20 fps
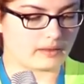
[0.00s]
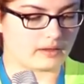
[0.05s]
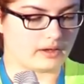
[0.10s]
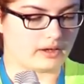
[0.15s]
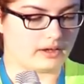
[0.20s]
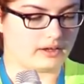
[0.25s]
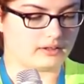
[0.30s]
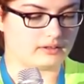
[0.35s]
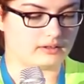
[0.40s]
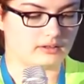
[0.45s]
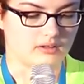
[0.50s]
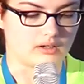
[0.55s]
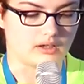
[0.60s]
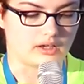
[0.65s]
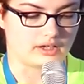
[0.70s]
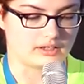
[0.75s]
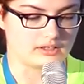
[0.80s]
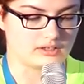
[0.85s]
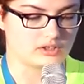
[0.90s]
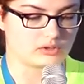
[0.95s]

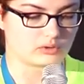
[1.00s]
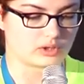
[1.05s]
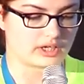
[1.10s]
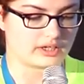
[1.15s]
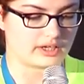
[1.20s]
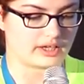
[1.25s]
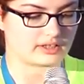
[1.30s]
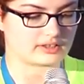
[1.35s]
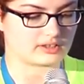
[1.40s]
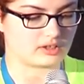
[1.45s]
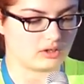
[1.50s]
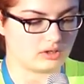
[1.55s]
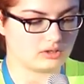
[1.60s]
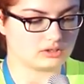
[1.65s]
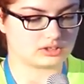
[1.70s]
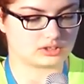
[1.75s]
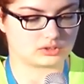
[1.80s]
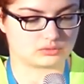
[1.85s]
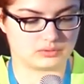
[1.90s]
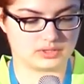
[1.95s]
And you get
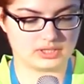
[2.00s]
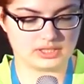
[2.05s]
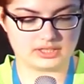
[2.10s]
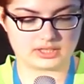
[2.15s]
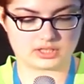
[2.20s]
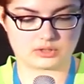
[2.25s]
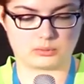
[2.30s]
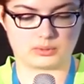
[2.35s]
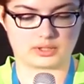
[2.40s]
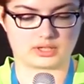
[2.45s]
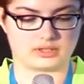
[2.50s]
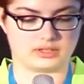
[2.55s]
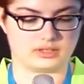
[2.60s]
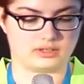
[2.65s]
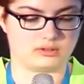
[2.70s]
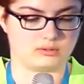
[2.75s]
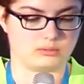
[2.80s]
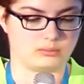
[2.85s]
exhausted really quickly